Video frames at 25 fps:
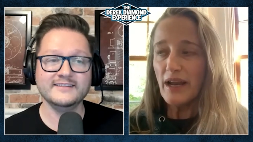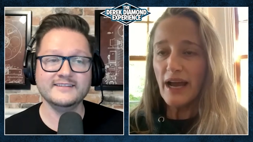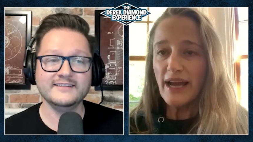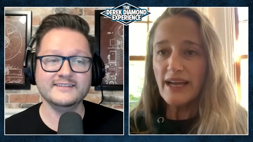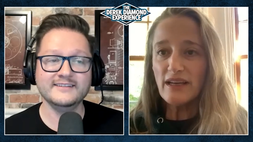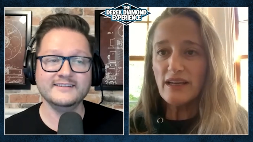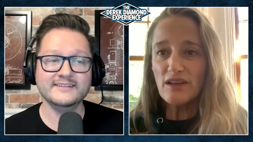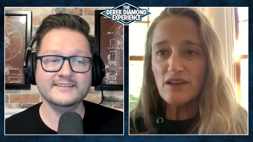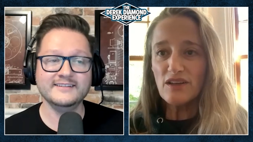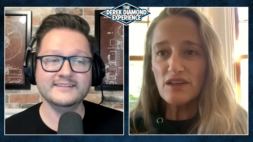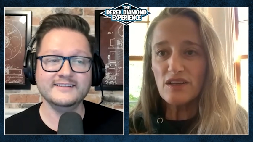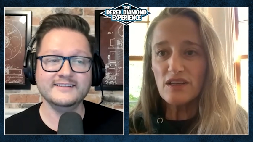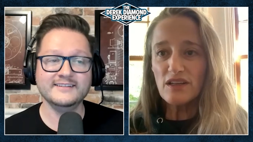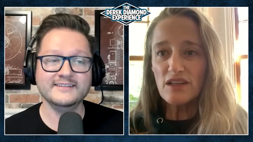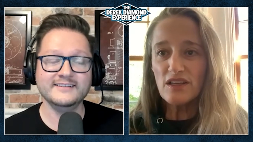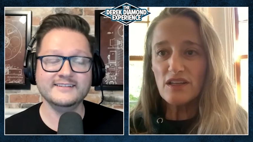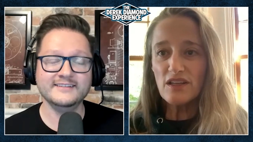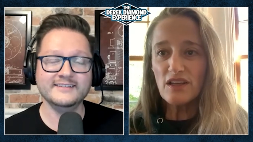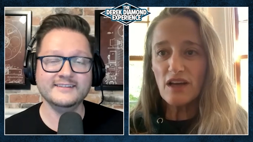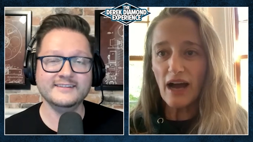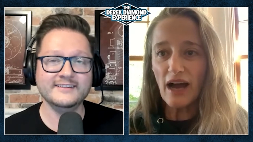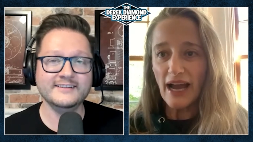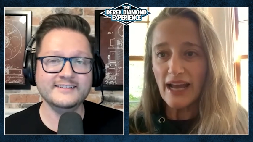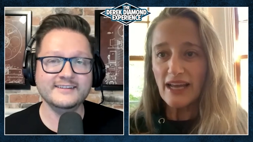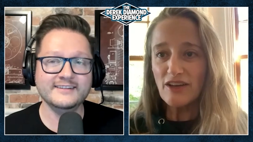Speaker 1: I,
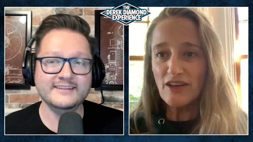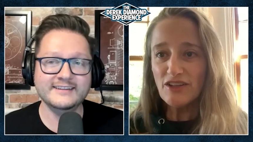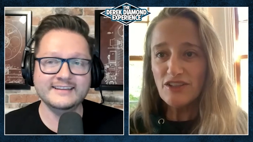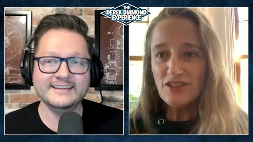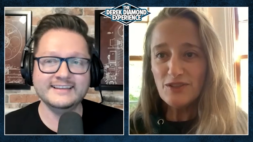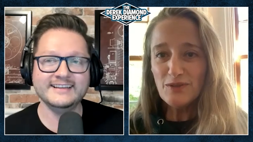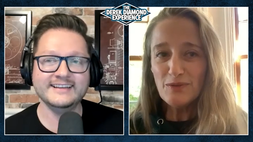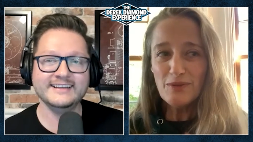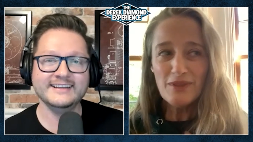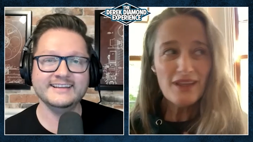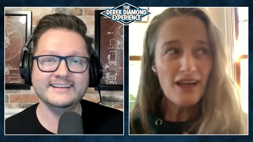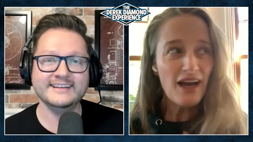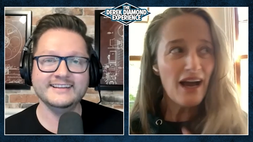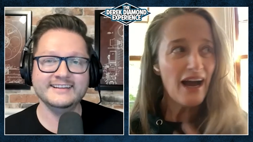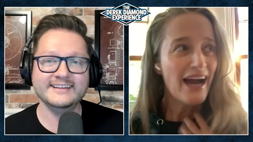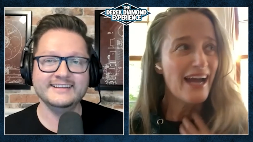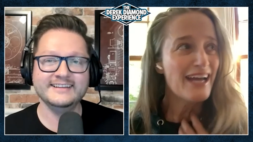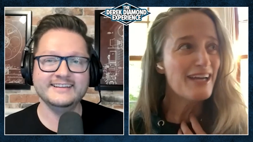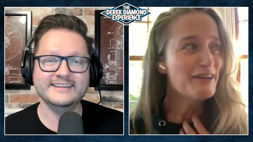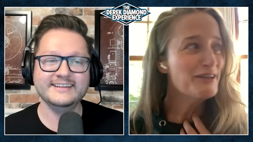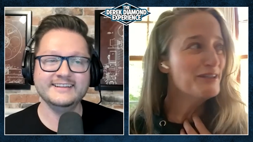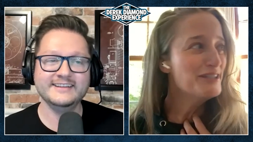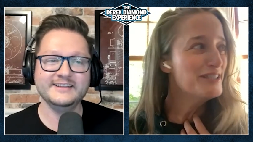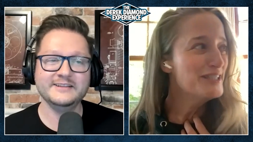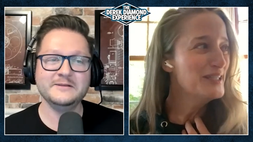I could do that. I
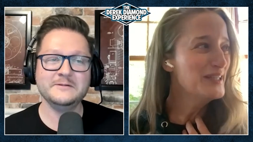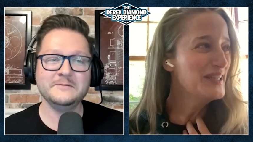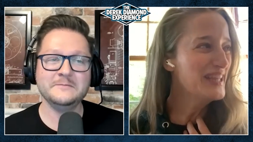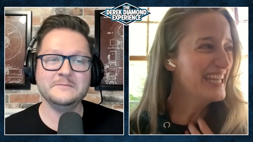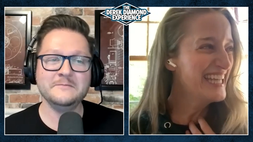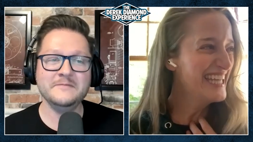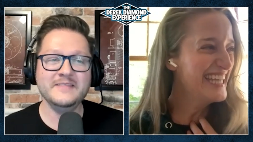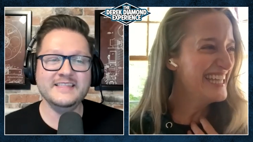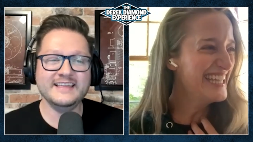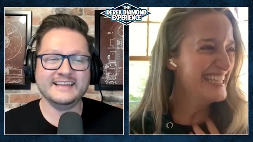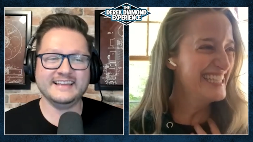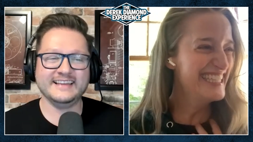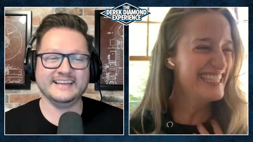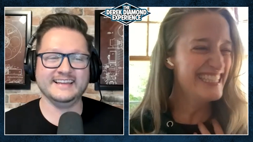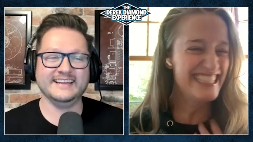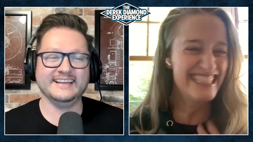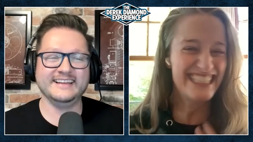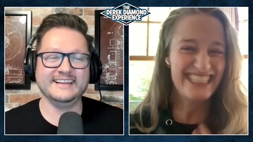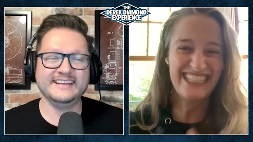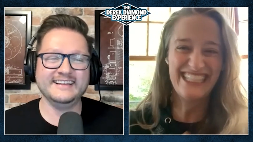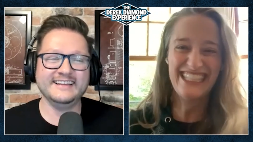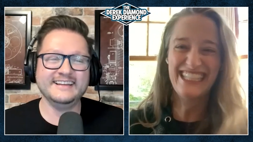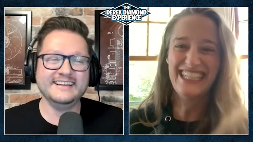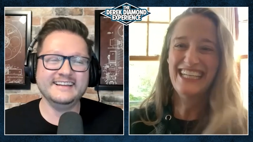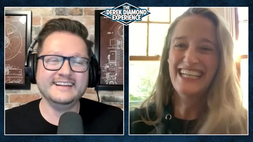could do
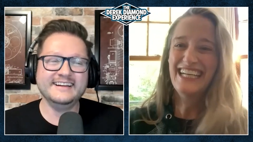this.